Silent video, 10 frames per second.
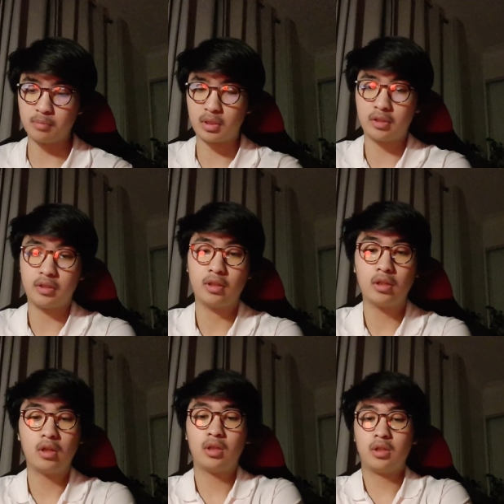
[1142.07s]
my
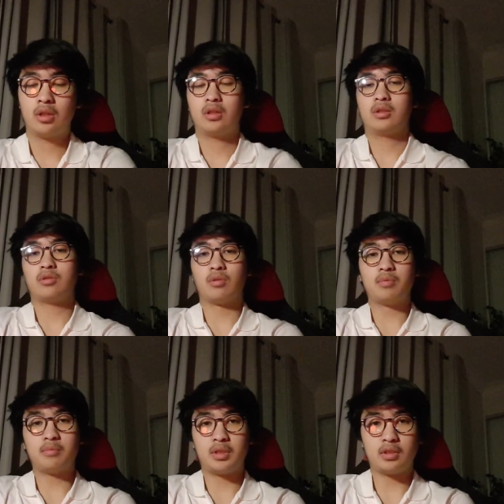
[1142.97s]

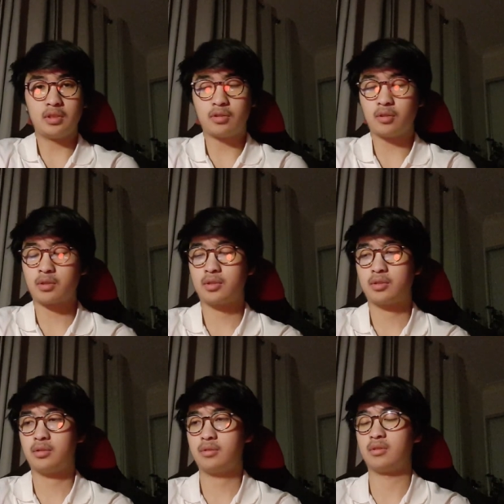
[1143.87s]
dopamine
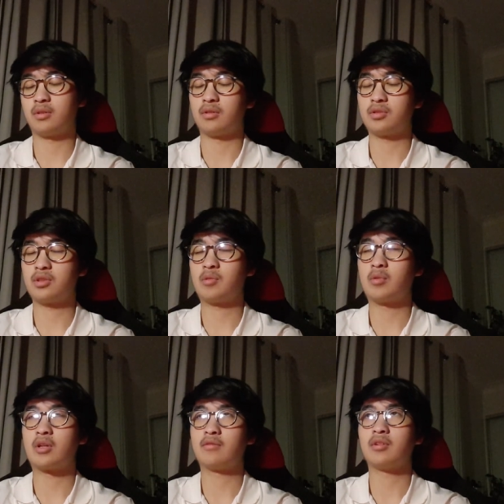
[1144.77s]
detox. Honestly,
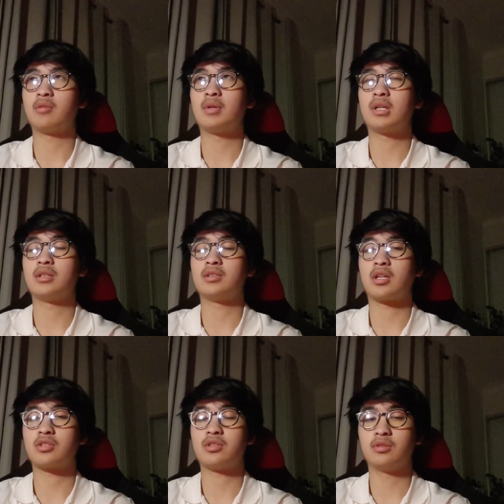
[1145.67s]
when I think about it, it's
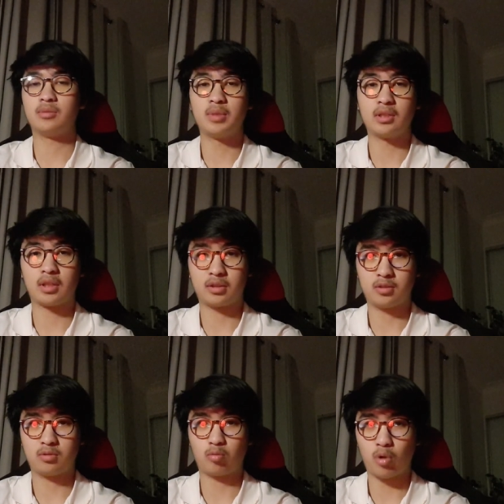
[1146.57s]
actually only been like
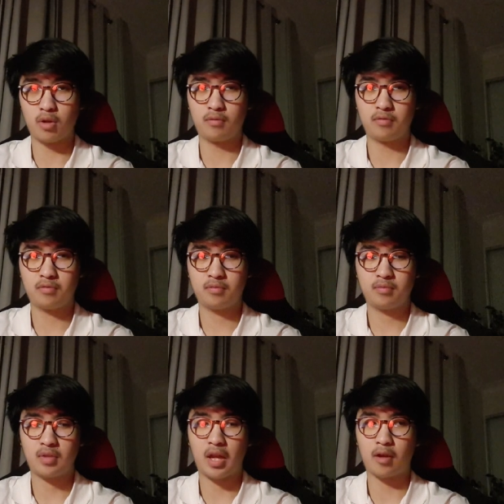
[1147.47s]
12
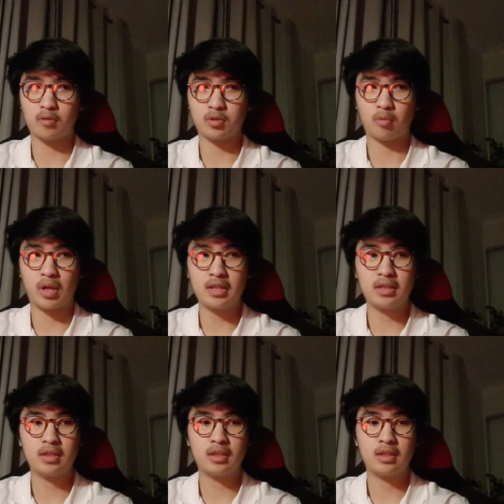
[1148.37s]
hours
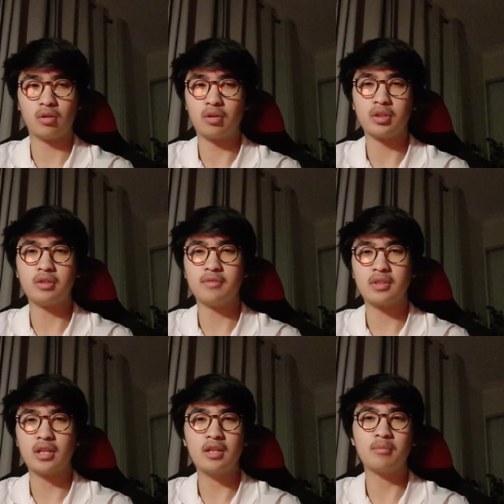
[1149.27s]
awake. Not even
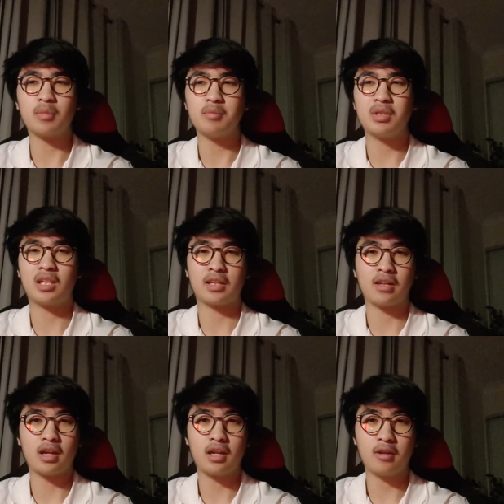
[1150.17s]
that, maybe like
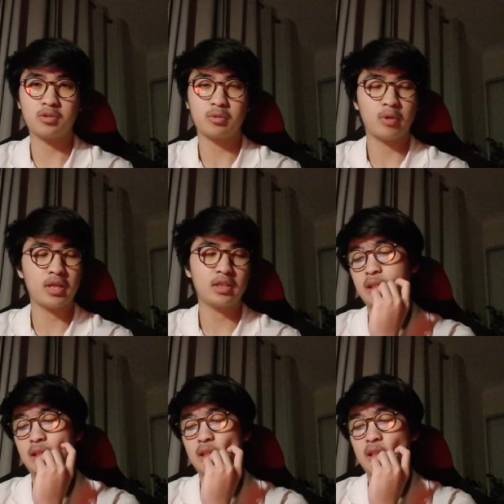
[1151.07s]
9 hours awake.
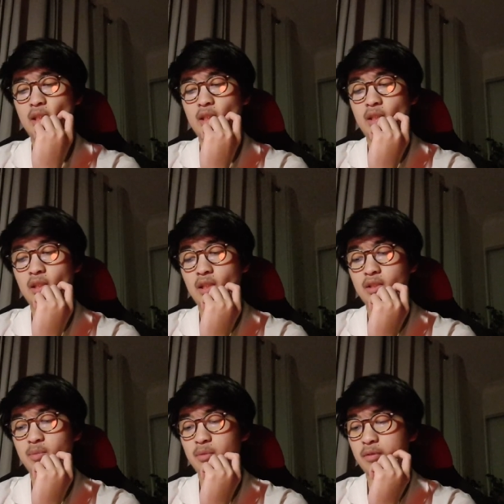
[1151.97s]
Yeah, that has
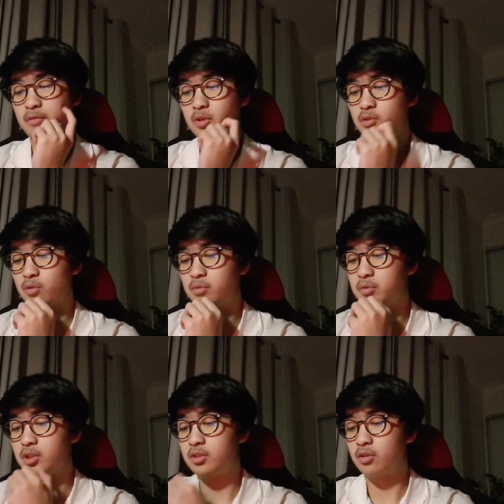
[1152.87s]
been my first dopamine
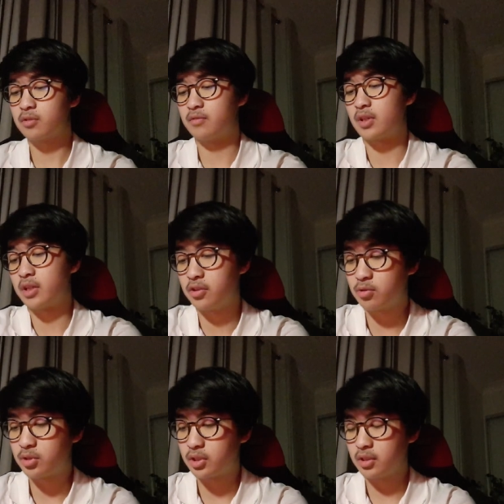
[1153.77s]
detox. Very
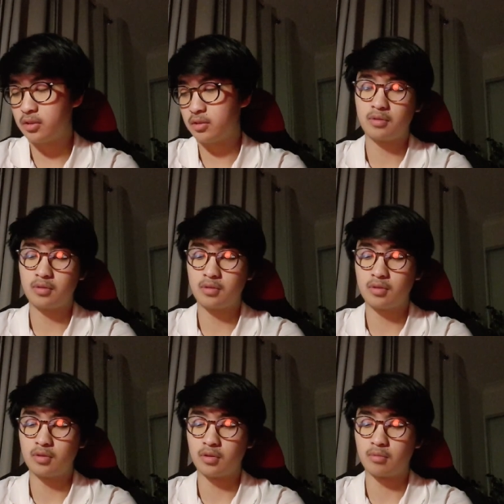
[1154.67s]
interesting.
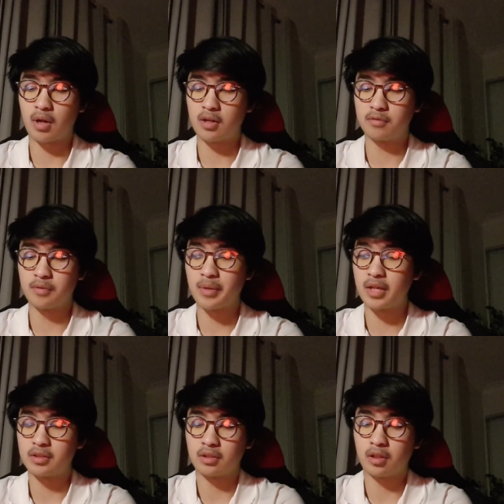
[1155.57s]
So right off the bat,
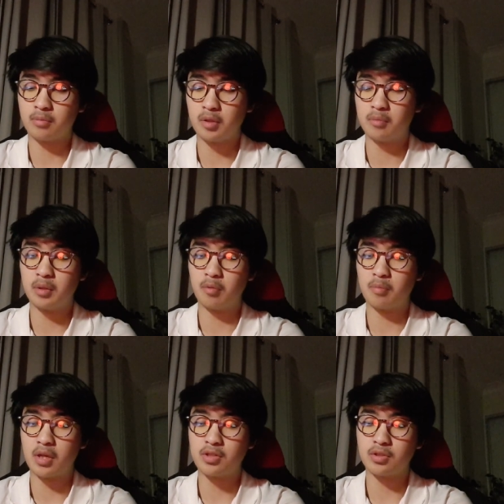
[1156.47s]
it's allowed me to be more
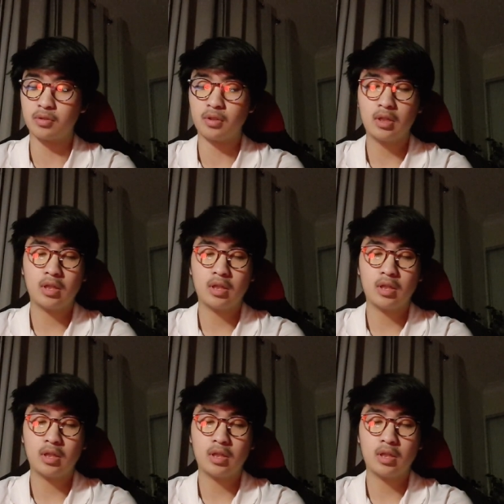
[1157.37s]
patient.